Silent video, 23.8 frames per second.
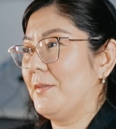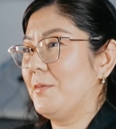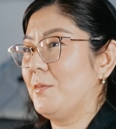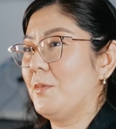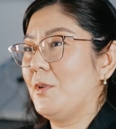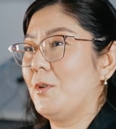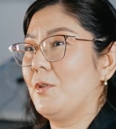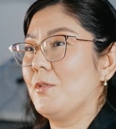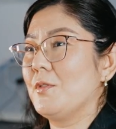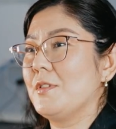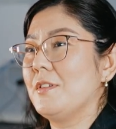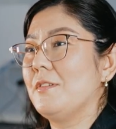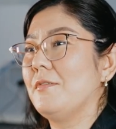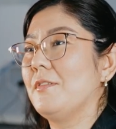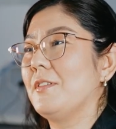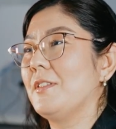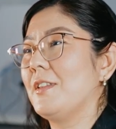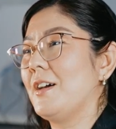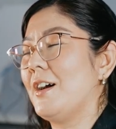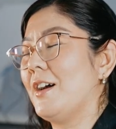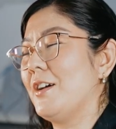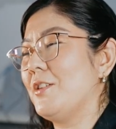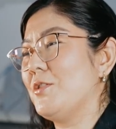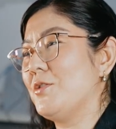Because
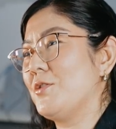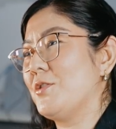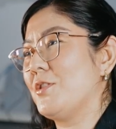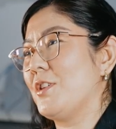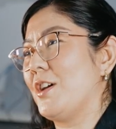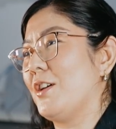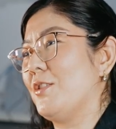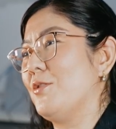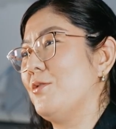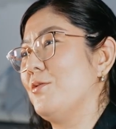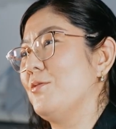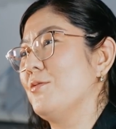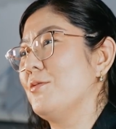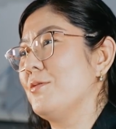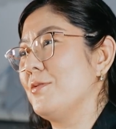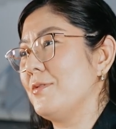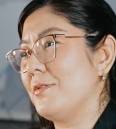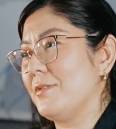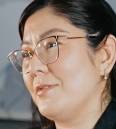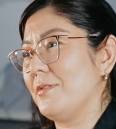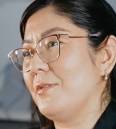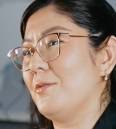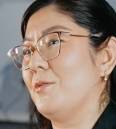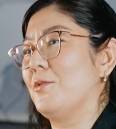even Einstein
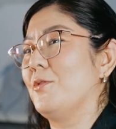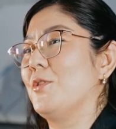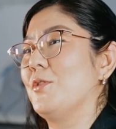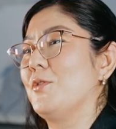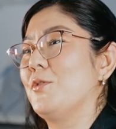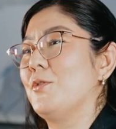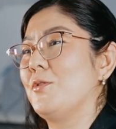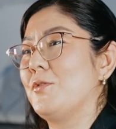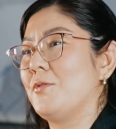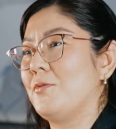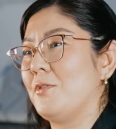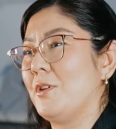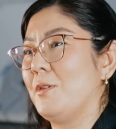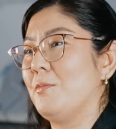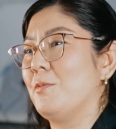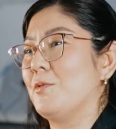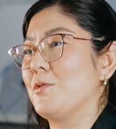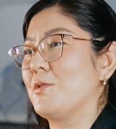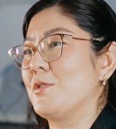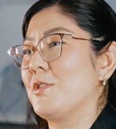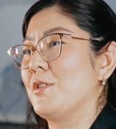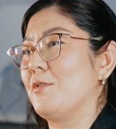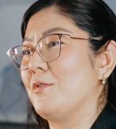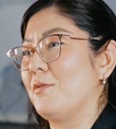used only
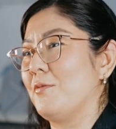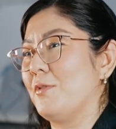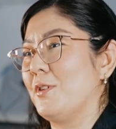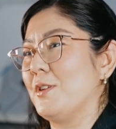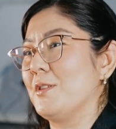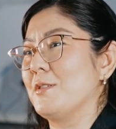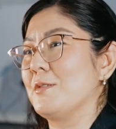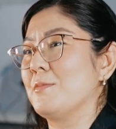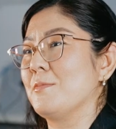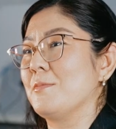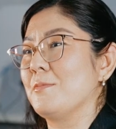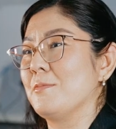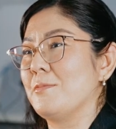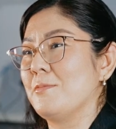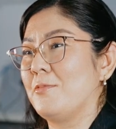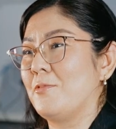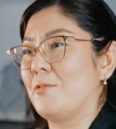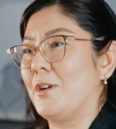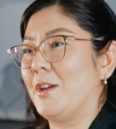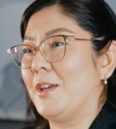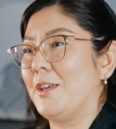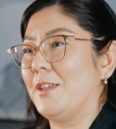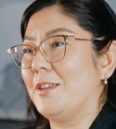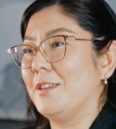3% of his
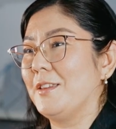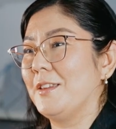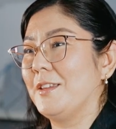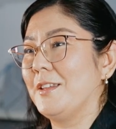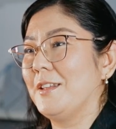brain.